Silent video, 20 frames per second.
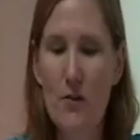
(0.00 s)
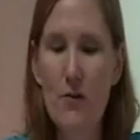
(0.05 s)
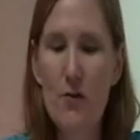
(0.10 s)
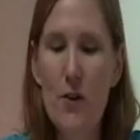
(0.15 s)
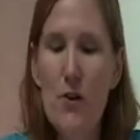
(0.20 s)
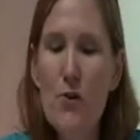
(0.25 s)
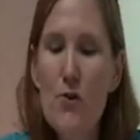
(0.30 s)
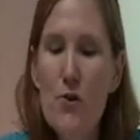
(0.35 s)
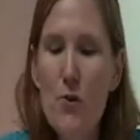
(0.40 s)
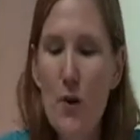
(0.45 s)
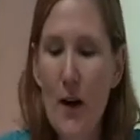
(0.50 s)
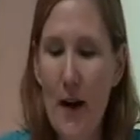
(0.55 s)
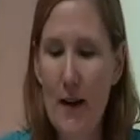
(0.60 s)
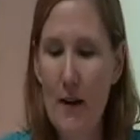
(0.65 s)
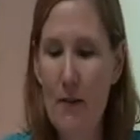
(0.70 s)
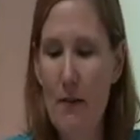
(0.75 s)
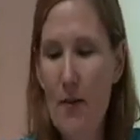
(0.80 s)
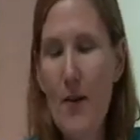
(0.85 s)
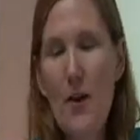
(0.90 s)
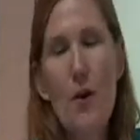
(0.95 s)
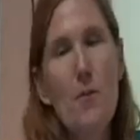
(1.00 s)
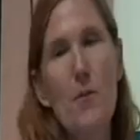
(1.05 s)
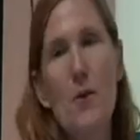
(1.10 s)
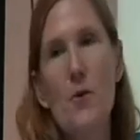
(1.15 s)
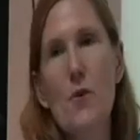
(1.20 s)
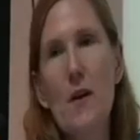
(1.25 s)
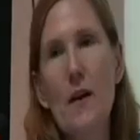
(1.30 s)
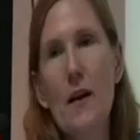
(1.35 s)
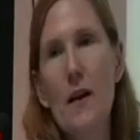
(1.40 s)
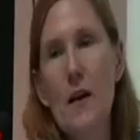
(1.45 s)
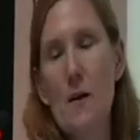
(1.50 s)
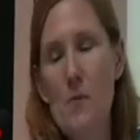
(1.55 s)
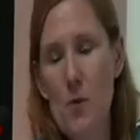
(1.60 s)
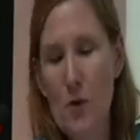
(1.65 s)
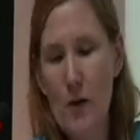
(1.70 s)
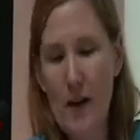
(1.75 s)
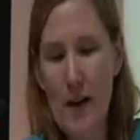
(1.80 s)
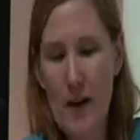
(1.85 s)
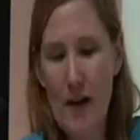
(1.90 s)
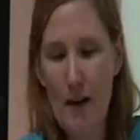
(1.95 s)
for a new kind of therapeutic
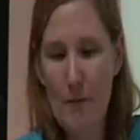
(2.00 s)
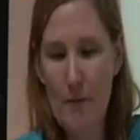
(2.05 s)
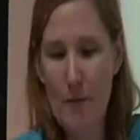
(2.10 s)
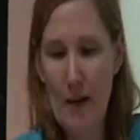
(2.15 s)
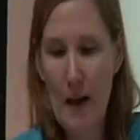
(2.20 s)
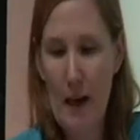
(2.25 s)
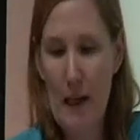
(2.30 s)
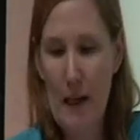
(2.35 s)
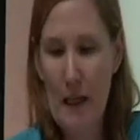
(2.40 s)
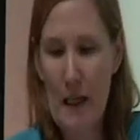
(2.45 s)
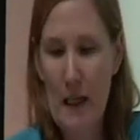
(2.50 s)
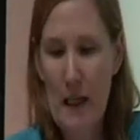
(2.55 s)
community at Fan.